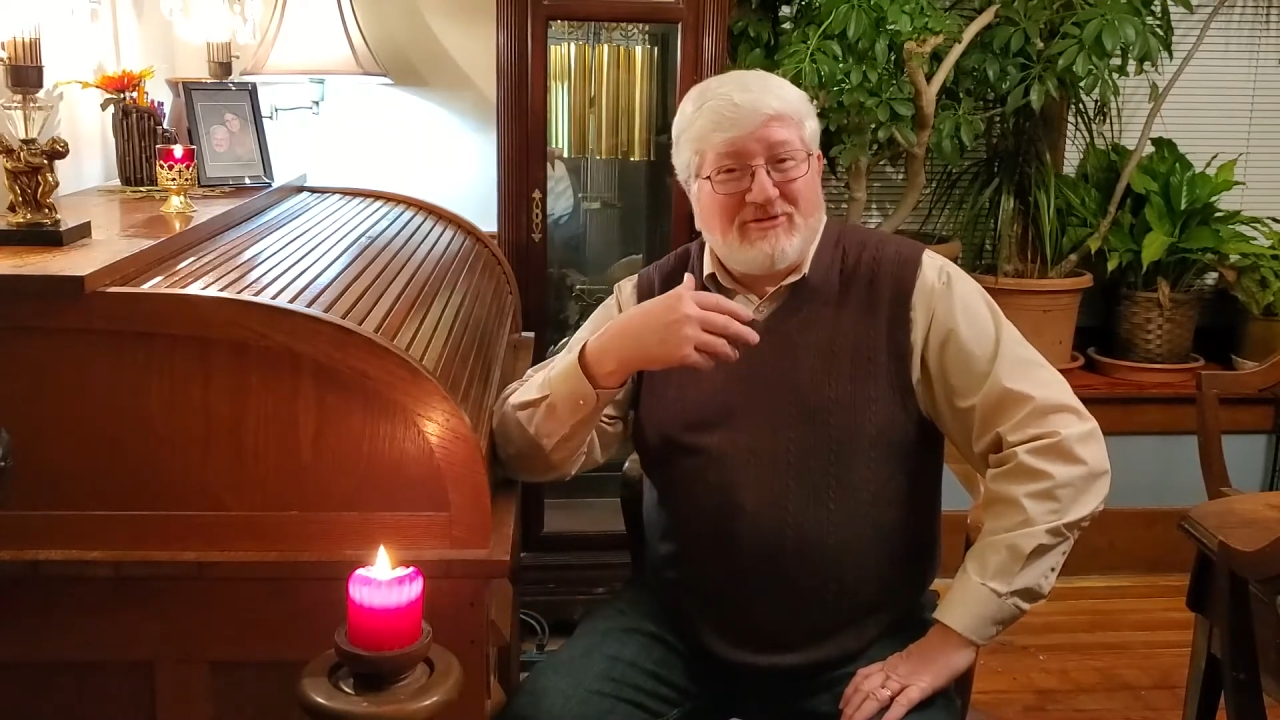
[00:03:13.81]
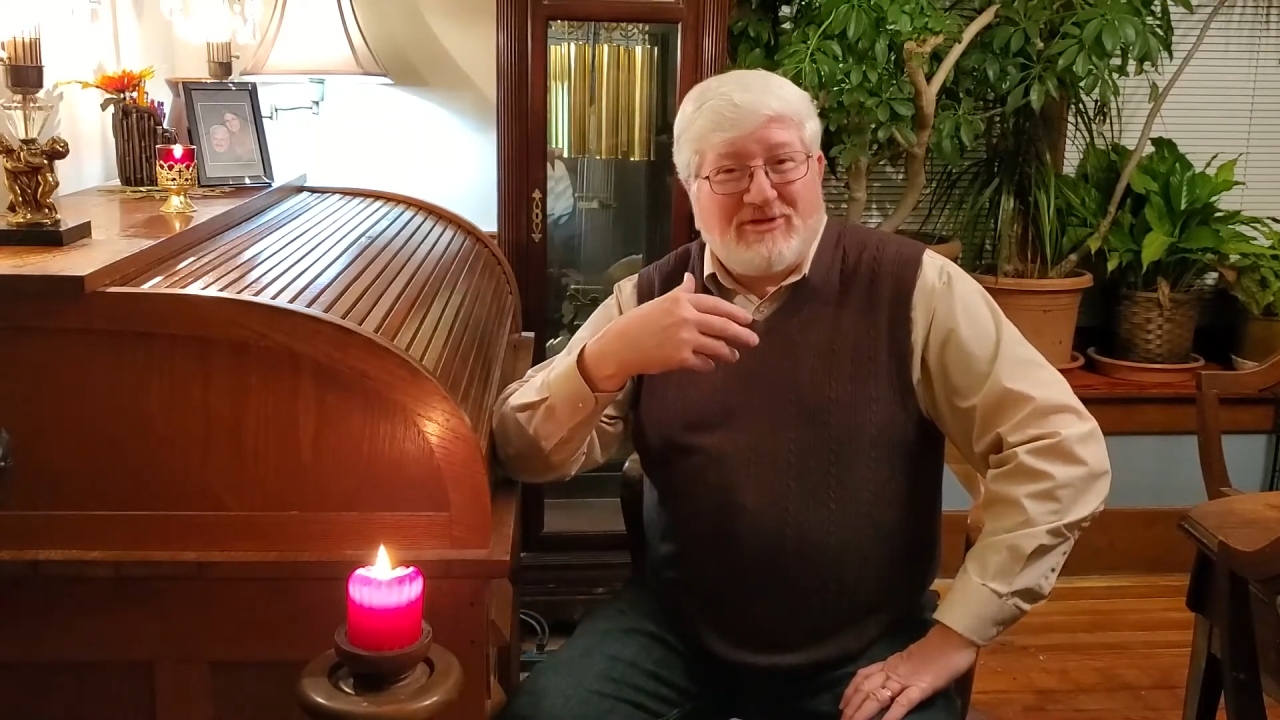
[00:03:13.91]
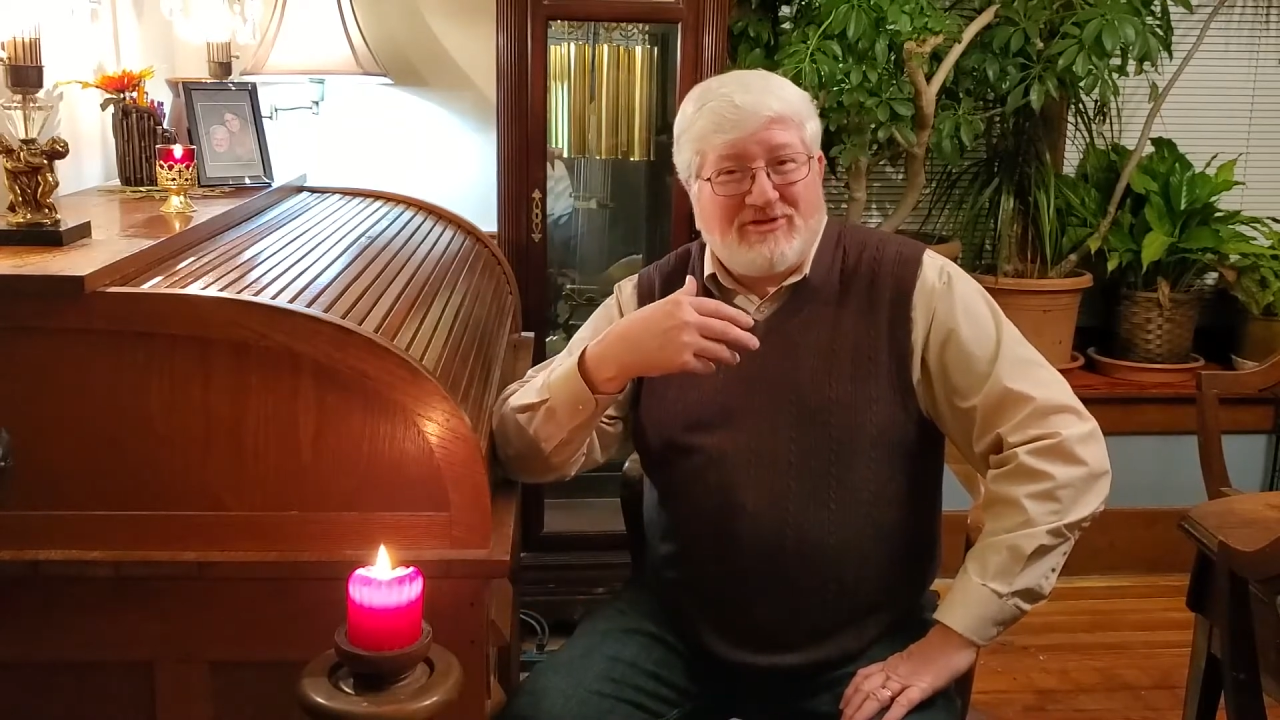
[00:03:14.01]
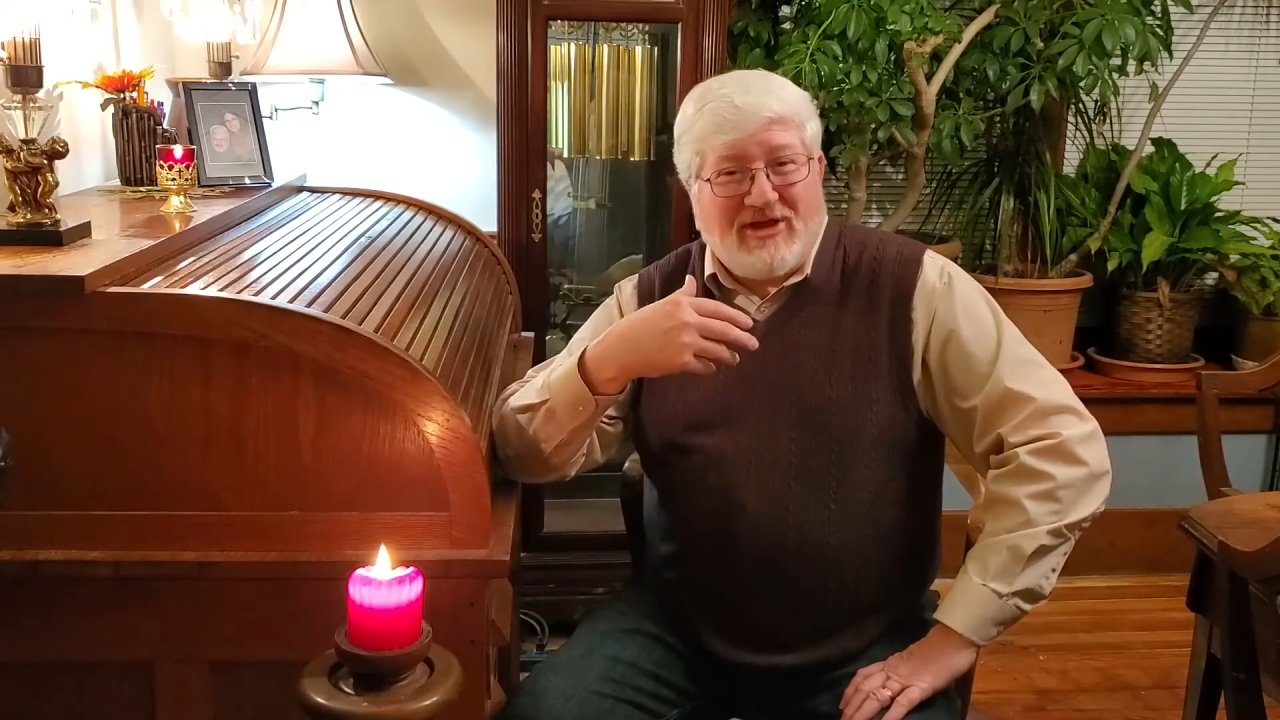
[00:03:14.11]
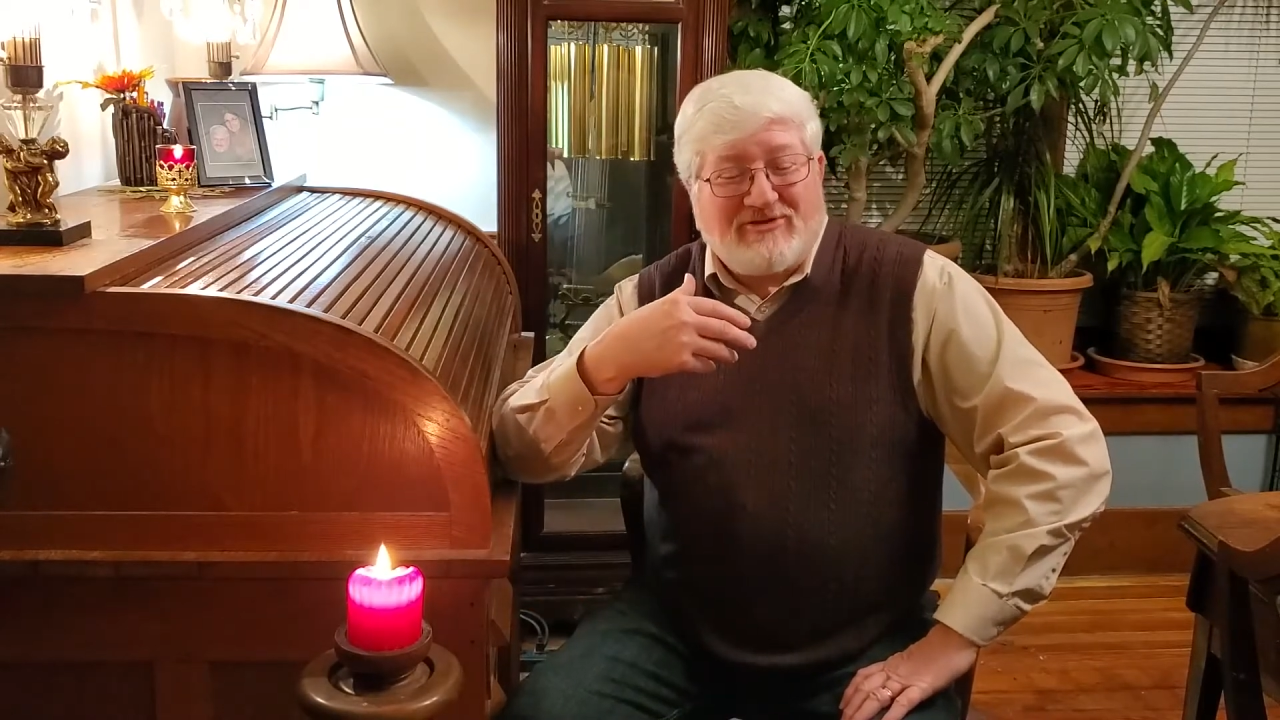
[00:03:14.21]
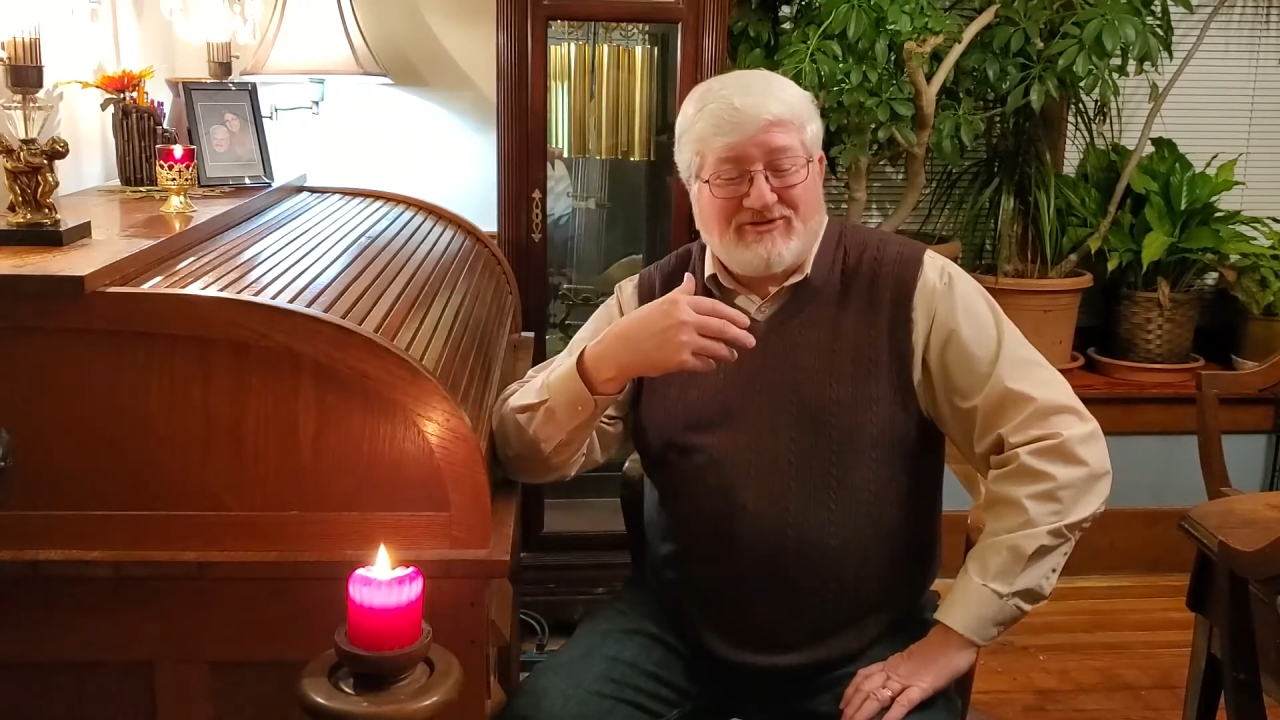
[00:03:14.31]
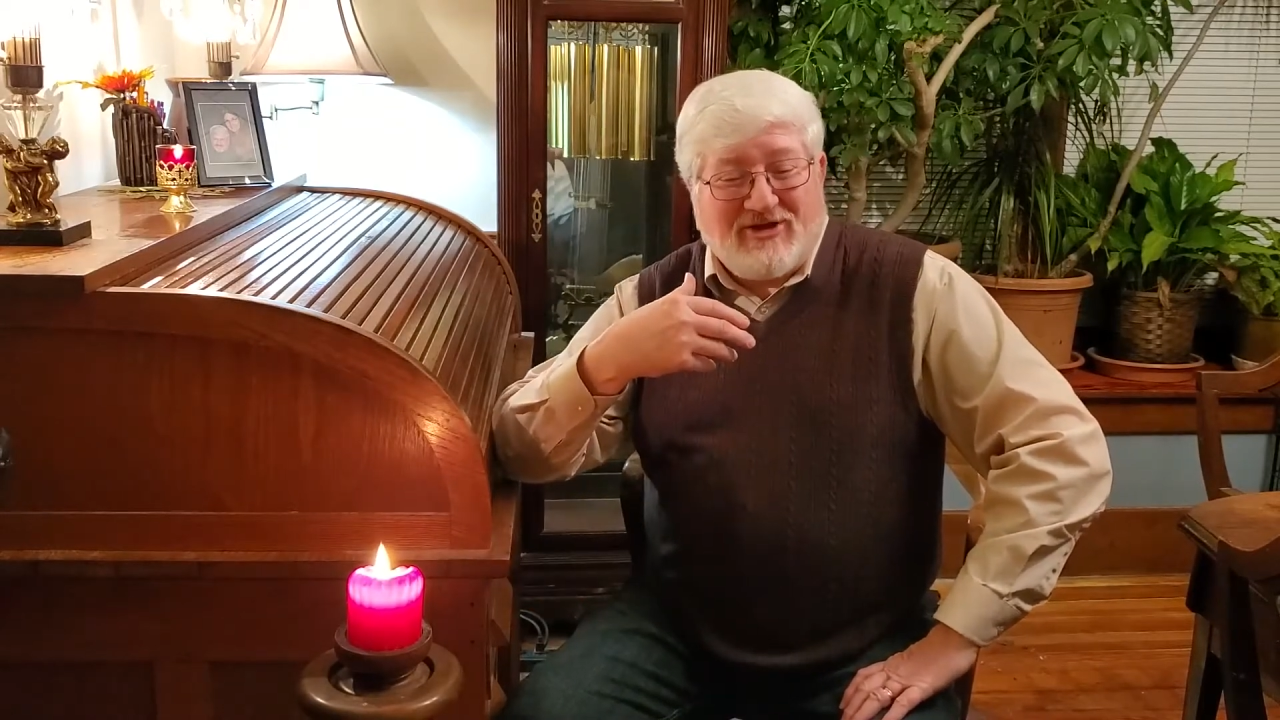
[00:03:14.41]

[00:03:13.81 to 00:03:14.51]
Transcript: of the things